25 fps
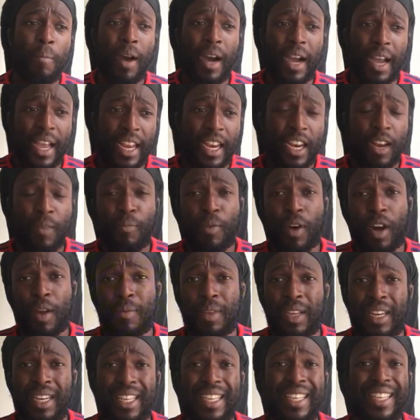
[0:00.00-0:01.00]
But in the
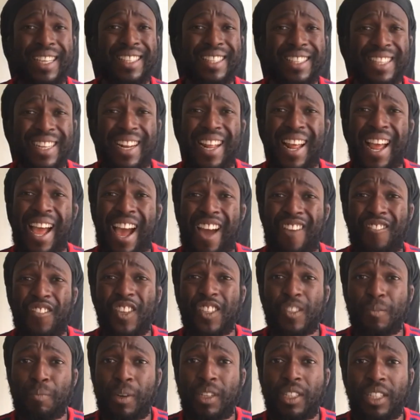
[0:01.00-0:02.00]
Premier League, he didn't have
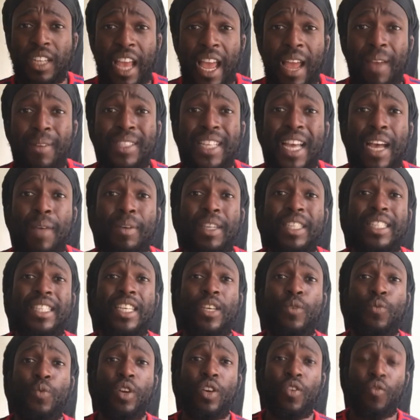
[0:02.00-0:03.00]
as much game time as
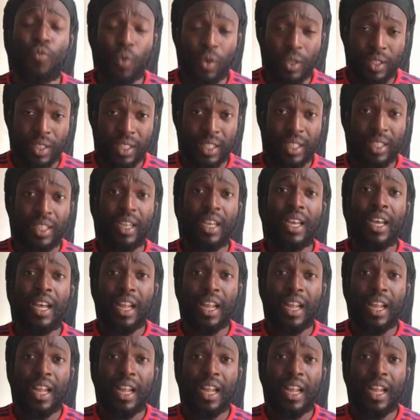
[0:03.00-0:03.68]
he would have wanted.